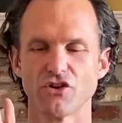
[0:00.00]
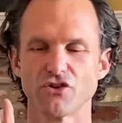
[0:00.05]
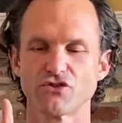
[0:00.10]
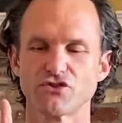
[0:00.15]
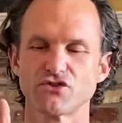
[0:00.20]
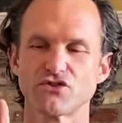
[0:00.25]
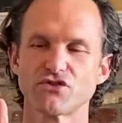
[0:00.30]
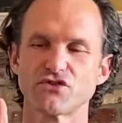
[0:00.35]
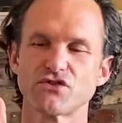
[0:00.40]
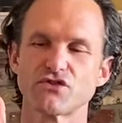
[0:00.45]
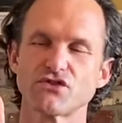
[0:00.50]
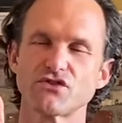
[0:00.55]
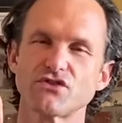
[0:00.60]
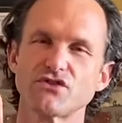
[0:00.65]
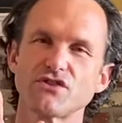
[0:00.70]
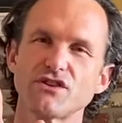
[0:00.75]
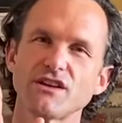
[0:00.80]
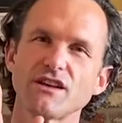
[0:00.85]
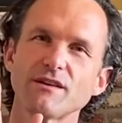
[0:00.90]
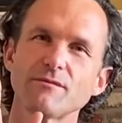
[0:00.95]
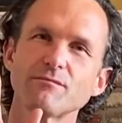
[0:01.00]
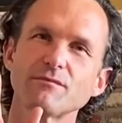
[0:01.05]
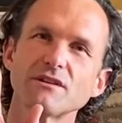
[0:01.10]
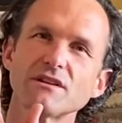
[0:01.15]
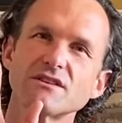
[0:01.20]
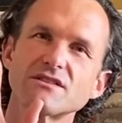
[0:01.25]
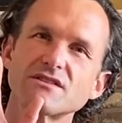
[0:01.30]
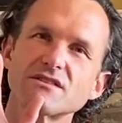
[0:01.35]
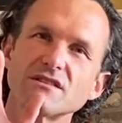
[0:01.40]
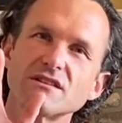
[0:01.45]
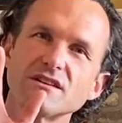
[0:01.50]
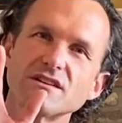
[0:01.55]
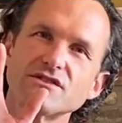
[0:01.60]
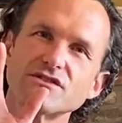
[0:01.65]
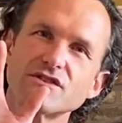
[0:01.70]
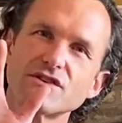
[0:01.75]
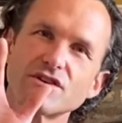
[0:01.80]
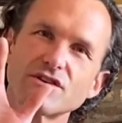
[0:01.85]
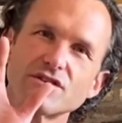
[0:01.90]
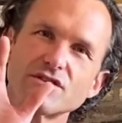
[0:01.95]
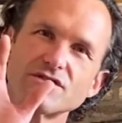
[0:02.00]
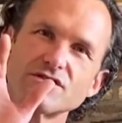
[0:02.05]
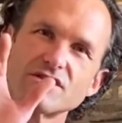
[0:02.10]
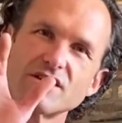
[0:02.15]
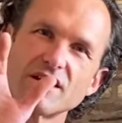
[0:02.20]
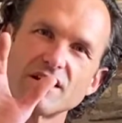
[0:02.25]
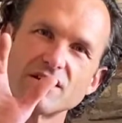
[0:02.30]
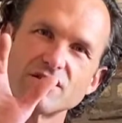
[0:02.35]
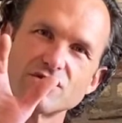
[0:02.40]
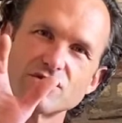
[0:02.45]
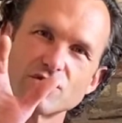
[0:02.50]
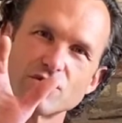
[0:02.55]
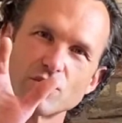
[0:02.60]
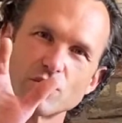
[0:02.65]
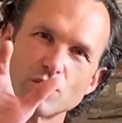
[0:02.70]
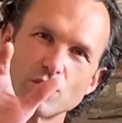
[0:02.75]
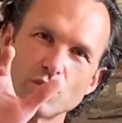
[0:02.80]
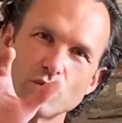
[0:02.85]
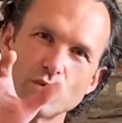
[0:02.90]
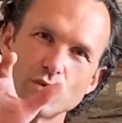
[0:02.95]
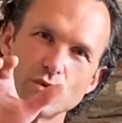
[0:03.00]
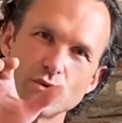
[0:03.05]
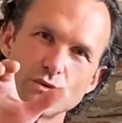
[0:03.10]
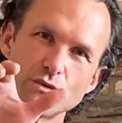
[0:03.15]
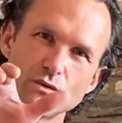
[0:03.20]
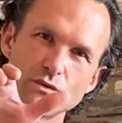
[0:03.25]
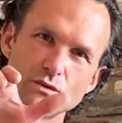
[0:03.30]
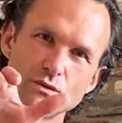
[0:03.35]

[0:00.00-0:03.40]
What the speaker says: seamlessly turns into ooh,